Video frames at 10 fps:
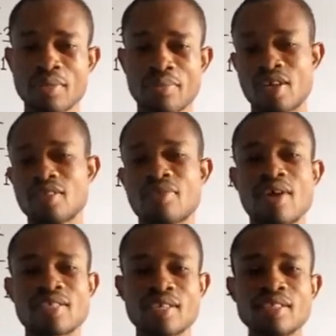Because there are
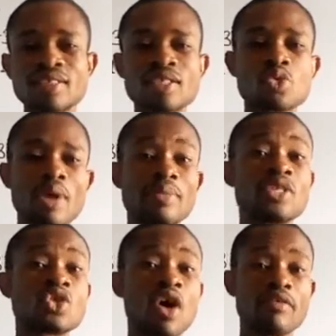certain things you might be
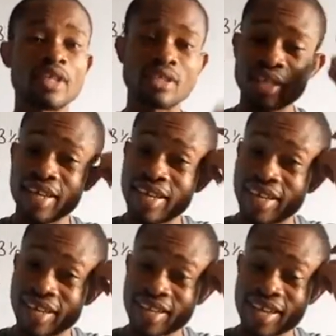solving
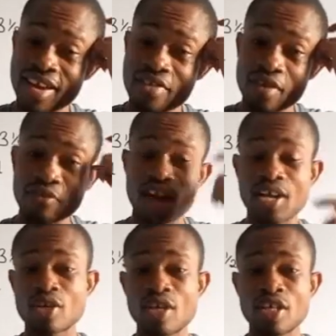in area of
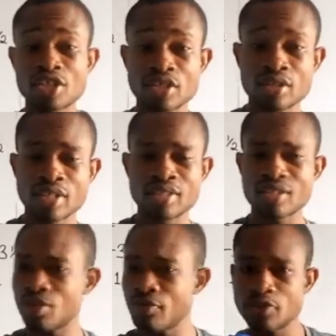calculation, and
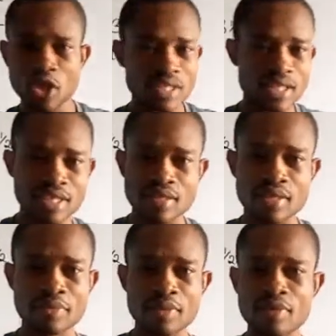you've just started
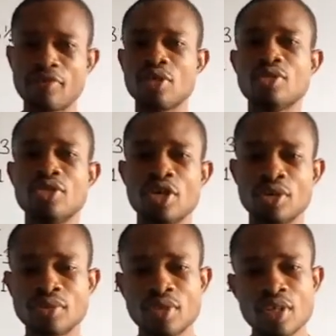something before you
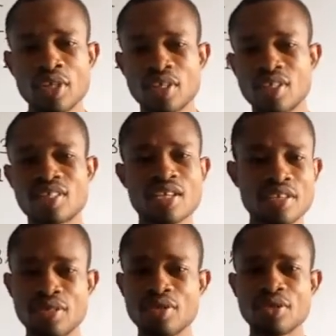know, it's
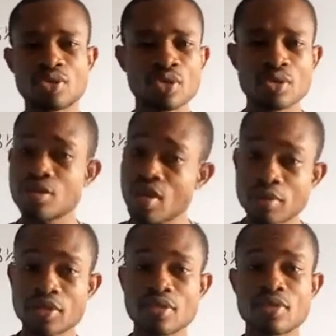leading you to
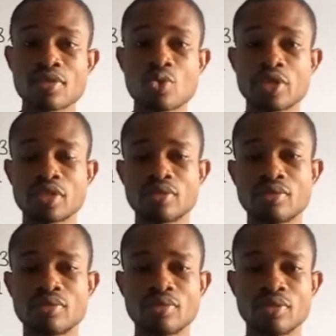simultaneous equation.
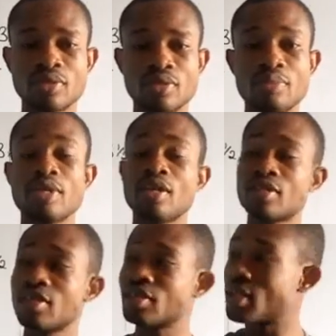You may not see it